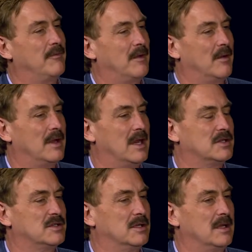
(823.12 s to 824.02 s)

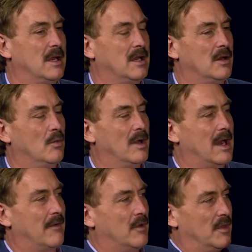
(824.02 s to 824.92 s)
foundation, you know,
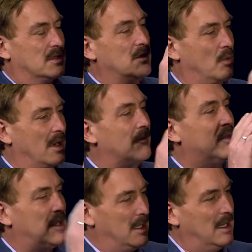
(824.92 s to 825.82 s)
whatever
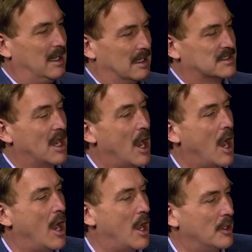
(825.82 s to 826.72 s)
the need is,
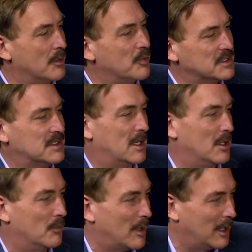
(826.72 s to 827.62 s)
100% of
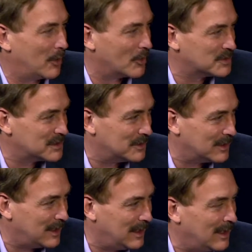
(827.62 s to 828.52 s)
your money goes to the
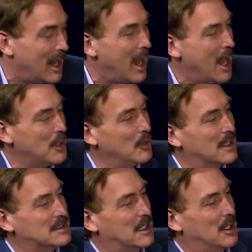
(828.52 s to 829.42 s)
need. You
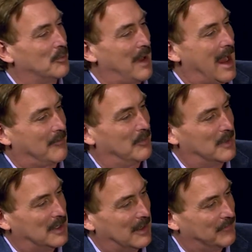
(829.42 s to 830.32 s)
get to hear back from
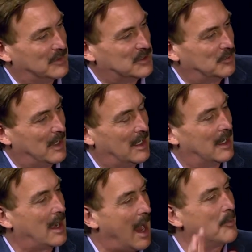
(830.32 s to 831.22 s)
the difference you made,
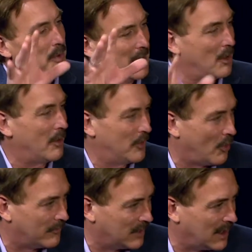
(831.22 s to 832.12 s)
and I'm paying all the
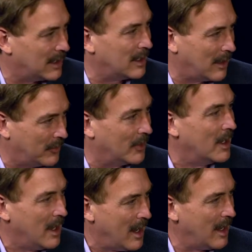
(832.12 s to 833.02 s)
overhead and other
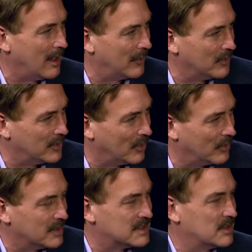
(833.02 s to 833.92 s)

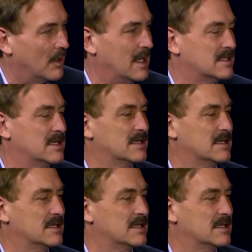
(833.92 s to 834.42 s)
donors. So it's